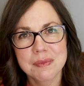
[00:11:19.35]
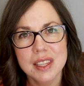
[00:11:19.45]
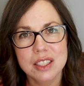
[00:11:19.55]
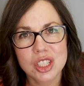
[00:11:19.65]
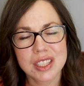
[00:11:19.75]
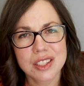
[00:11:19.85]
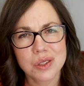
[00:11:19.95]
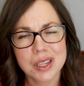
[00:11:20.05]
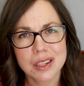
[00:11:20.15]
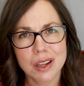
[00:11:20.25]
that just gets
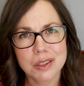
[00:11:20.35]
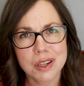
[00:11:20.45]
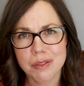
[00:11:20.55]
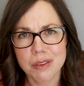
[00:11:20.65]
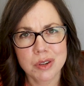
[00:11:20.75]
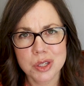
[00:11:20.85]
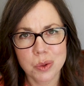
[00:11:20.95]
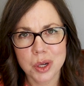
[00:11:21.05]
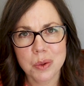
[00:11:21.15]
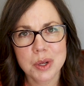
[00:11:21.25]
you $10 off your first
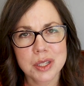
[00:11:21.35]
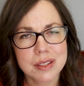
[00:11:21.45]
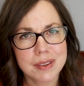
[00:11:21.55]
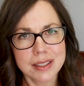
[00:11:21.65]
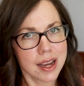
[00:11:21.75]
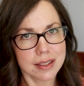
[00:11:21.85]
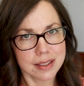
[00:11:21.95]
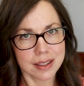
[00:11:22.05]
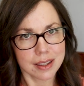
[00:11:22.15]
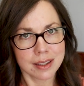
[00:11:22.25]
order, which is
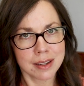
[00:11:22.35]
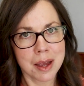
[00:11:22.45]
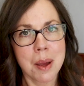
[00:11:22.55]
fantastic.